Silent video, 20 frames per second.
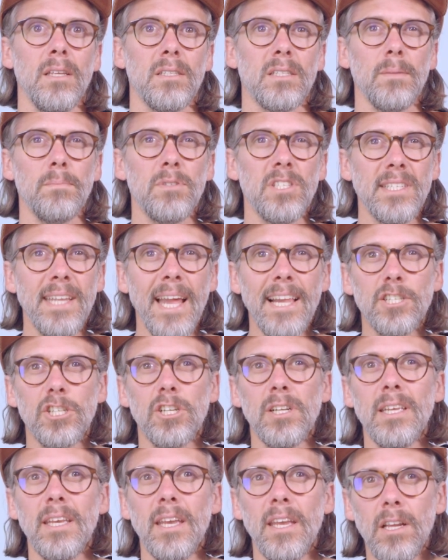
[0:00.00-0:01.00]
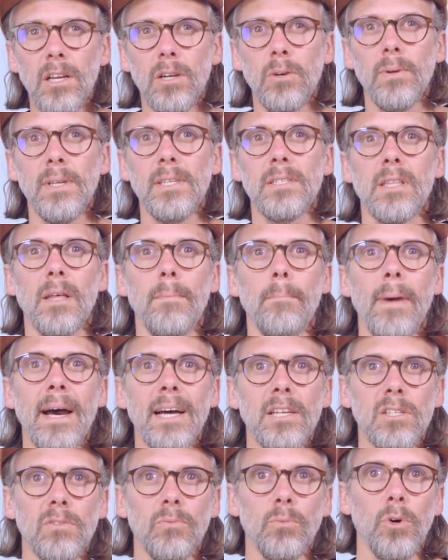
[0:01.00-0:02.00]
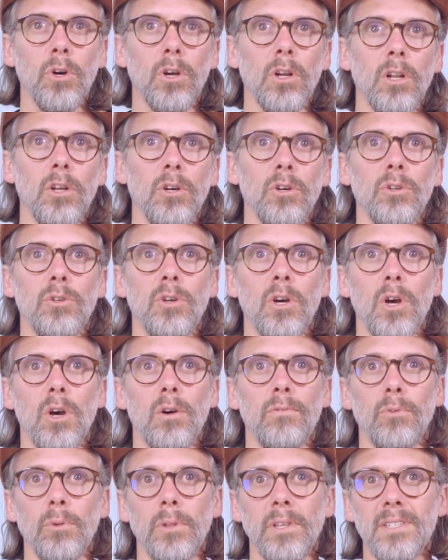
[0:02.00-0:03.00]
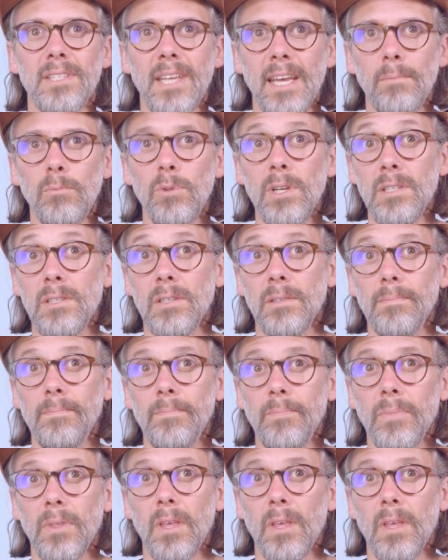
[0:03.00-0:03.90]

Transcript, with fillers: substantially increase the amount of workload for the same reason.